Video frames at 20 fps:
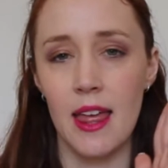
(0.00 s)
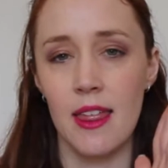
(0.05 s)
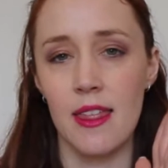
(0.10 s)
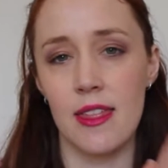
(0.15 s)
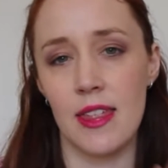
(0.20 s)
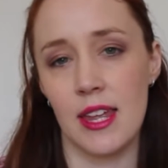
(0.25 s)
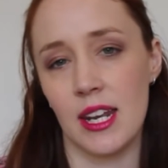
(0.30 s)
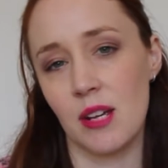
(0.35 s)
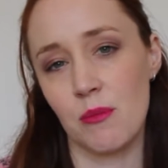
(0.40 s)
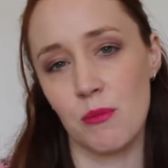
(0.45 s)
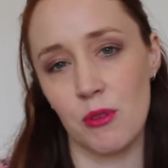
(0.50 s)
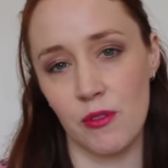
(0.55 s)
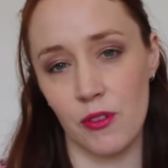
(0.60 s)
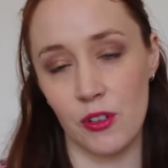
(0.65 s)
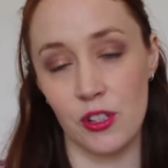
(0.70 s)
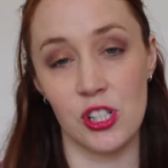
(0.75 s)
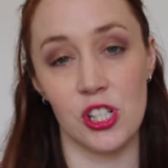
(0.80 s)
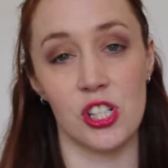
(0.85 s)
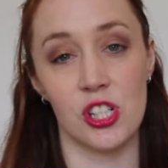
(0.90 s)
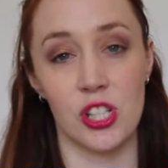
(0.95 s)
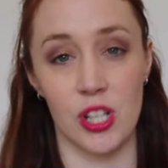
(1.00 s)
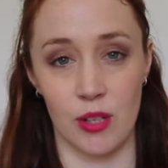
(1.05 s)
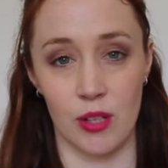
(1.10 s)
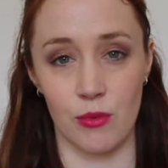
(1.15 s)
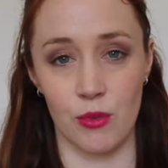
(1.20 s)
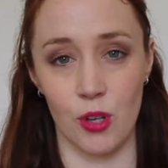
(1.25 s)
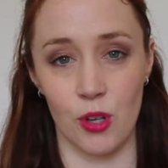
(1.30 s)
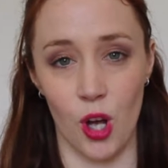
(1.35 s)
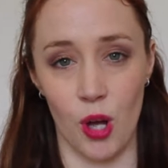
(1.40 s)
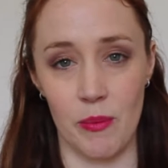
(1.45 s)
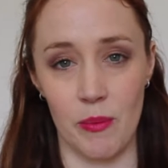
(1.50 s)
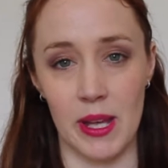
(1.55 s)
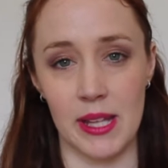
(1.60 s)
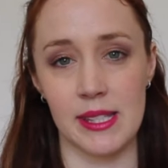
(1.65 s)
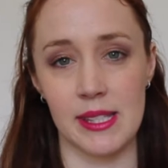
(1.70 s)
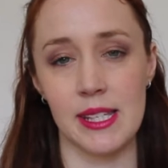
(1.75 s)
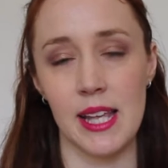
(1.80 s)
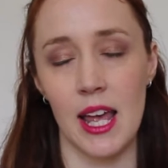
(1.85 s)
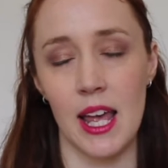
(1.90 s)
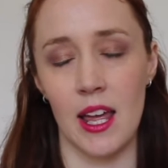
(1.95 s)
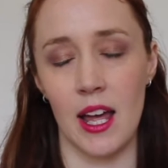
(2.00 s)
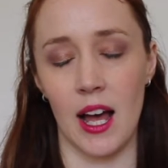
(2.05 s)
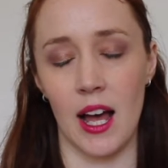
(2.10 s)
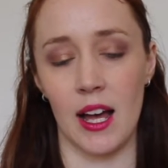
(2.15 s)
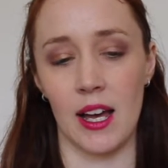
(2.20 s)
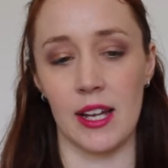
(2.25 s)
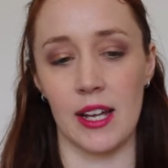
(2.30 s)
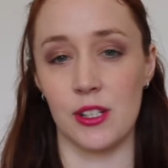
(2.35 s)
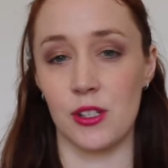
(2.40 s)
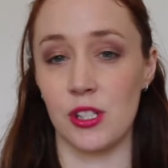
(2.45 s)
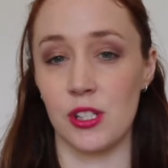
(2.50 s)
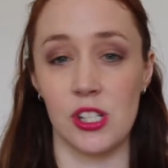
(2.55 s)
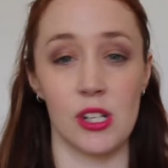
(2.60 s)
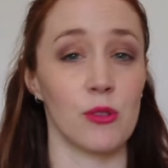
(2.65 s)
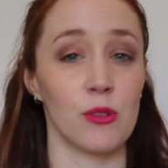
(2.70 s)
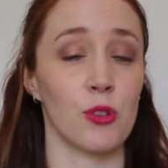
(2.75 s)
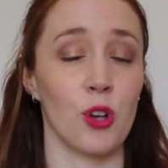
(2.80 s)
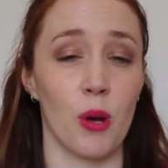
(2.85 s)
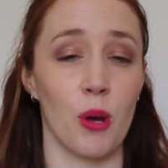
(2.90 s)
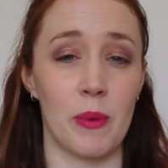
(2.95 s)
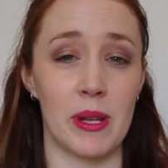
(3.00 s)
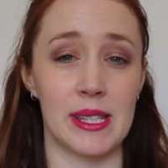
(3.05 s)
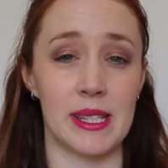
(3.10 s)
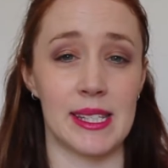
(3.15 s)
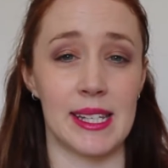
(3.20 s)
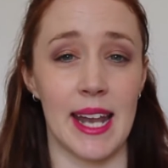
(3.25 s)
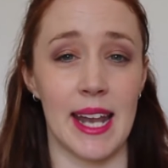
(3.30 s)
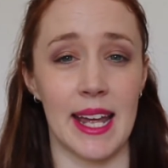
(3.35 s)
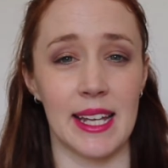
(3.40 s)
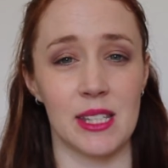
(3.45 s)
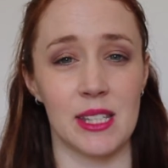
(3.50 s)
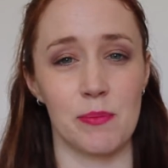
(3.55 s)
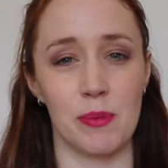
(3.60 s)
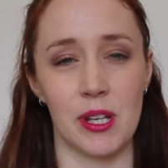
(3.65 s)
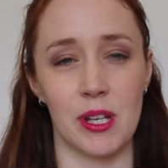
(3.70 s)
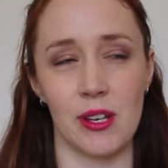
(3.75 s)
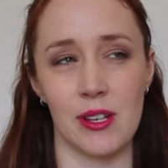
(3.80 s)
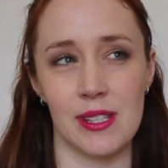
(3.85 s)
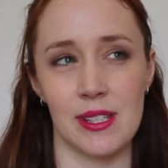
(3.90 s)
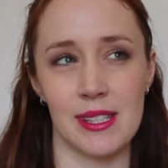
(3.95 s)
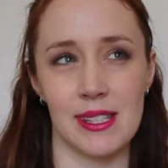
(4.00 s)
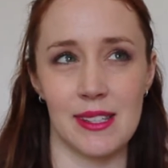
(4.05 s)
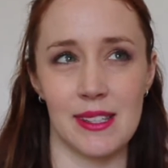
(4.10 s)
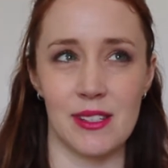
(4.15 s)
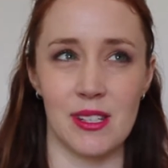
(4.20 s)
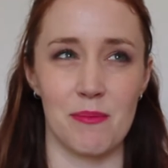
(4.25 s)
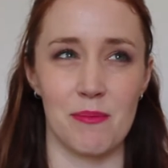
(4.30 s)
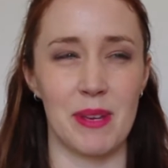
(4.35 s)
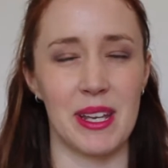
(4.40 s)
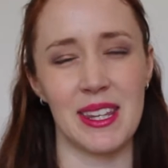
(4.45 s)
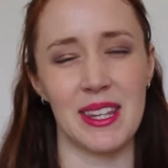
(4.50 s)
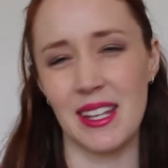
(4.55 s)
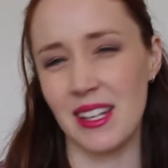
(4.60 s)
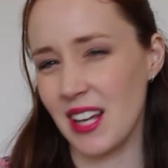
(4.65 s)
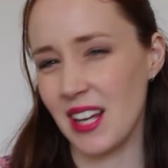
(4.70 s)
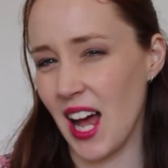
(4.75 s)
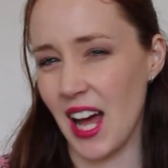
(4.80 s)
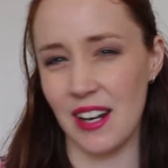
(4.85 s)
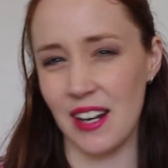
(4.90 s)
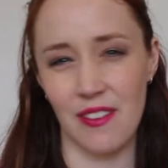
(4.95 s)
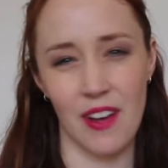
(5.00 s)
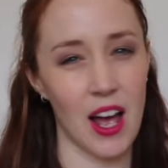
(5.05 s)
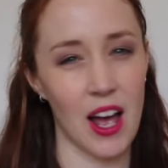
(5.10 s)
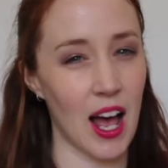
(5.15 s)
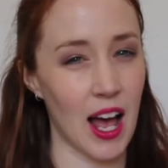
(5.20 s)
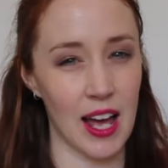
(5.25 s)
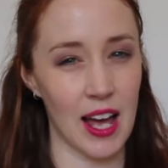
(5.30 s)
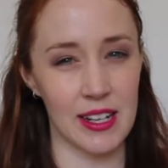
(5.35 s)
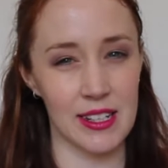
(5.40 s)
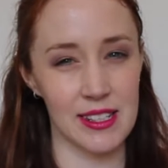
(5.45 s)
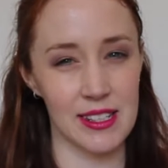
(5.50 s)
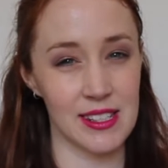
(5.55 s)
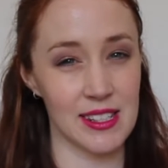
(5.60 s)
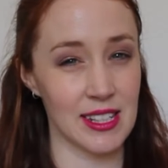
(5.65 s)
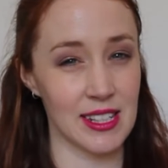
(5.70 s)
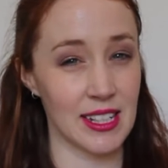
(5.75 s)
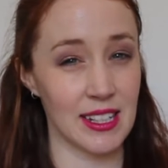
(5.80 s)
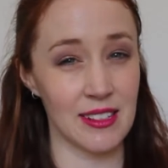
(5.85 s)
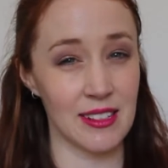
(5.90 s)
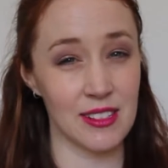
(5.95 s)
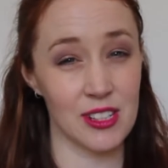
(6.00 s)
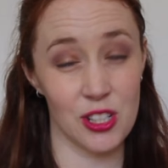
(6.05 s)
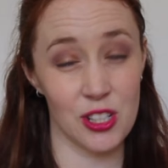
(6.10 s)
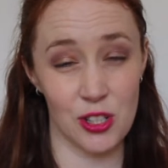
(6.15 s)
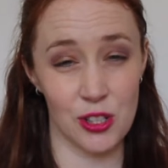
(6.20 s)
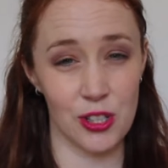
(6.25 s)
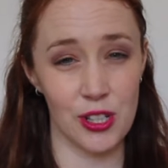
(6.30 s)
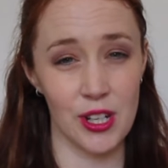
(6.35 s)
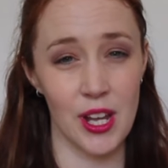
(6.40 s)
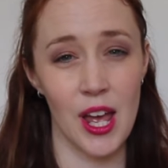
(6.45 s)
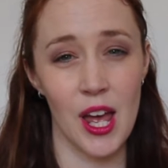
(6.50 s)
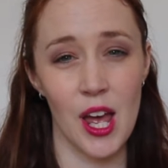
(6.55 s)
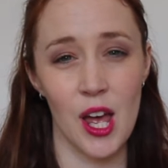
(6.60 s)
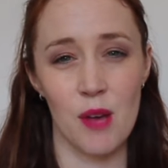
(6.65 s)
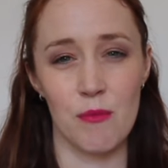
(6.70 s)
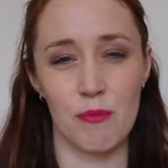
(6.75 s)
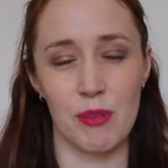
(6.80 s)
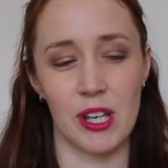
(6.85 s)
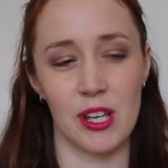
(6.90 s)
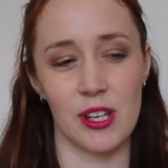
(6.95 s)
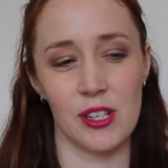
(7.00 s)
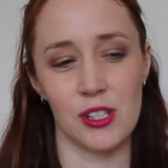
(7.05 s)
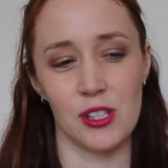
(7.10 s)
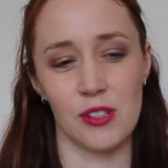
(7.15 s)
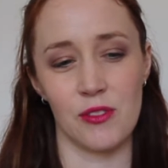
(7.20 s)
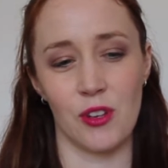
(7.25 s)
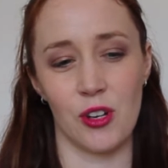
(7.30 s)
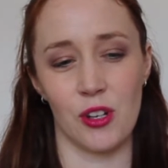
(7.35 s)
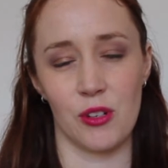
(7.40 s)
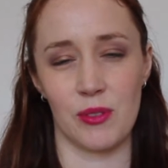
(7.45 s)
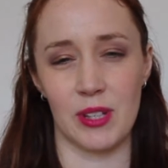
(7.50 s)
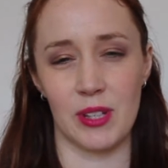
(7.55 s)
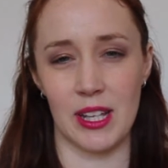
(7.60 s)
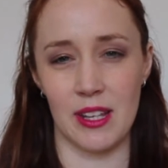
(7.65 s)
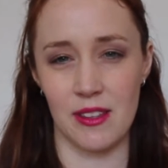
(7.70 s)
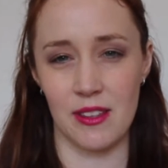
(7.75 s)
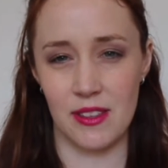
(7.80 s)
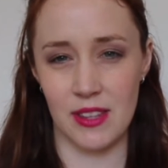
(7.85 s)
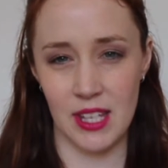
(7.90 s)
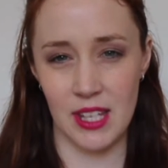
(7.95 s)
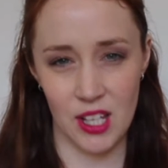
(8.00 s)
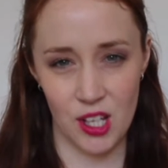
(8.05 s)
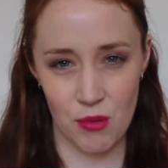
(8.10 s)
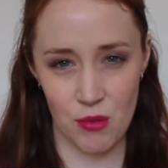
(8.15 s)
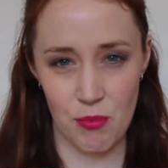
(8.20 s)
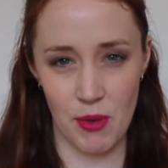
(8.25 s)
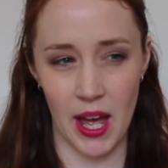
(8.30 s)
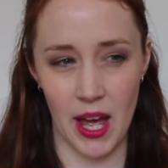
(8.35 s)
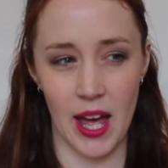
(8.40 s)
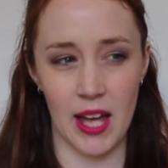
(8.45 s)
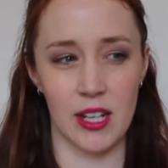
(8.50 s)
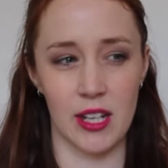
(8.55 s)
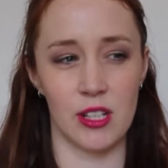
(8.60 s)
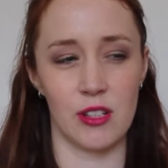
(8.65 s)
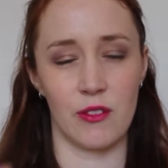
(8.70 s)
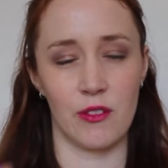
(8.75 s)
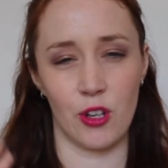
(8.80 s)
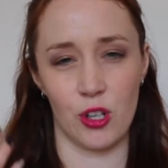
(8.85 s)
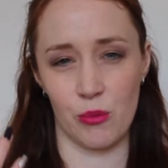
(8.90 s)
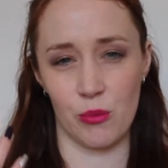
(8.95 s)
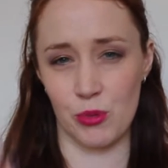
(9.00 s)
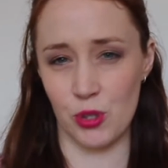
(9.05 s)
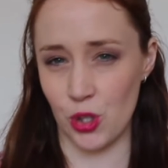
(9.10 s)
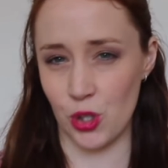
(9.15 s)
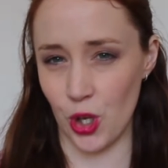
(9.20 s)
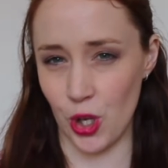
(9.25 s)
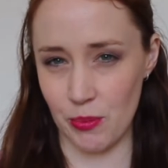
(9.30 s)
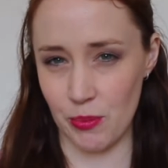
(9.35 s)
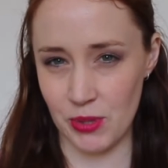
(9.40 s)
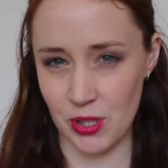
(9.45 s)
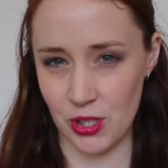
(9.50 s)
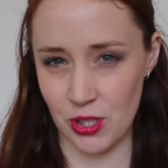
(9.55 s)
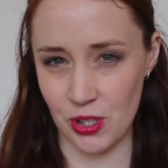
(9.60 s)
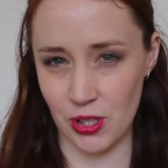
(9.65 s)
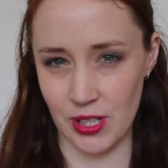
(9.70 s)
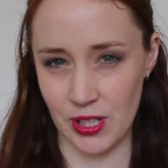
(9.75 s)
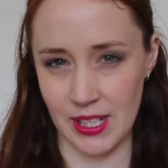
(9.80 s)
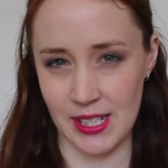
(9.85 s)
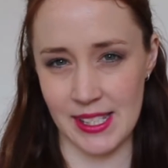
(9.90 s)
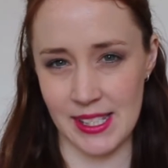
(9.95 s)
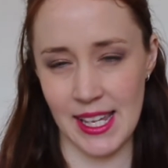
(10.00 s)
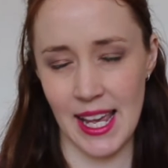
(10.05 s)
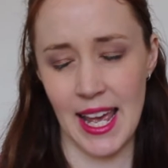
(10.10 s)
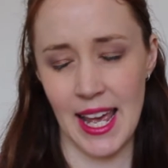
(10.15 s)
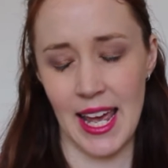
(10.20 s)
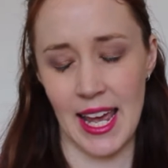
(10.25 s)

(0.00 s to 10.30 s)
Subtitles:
Then I move on to general comments. I do general comments next because to me they're the kind of hardest thing to do because you've got to really think about it, you've got to observe students.